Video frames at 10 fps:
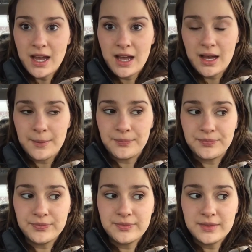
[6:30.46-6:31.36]

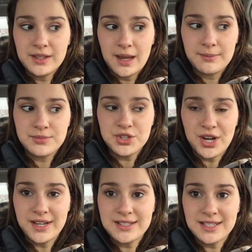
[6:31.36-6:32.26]
I'm
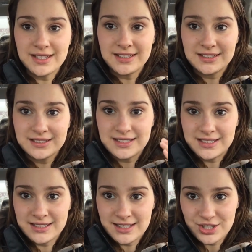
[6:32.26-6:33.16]
trying to
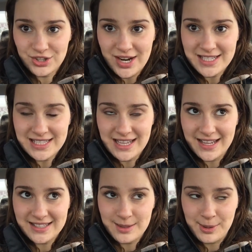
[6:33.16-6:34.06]
stress
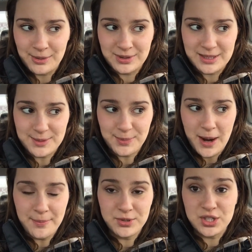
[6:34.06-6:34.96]
less about this
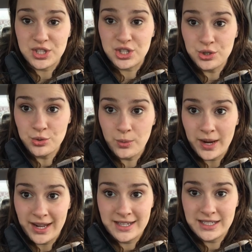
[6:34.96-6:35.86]
prep. Just do
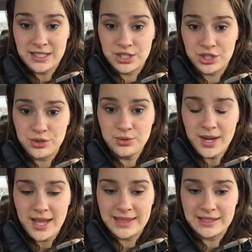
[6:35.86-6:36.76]
what I need to do
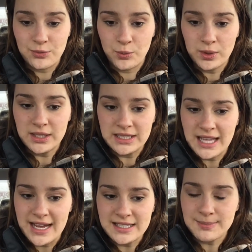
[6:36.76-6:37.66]
and worry
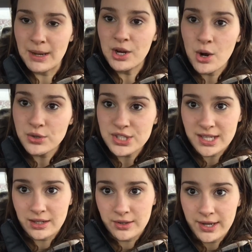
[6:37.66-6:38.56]
less. My coach is
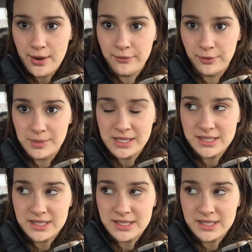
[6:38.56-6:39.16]
going to look out for me.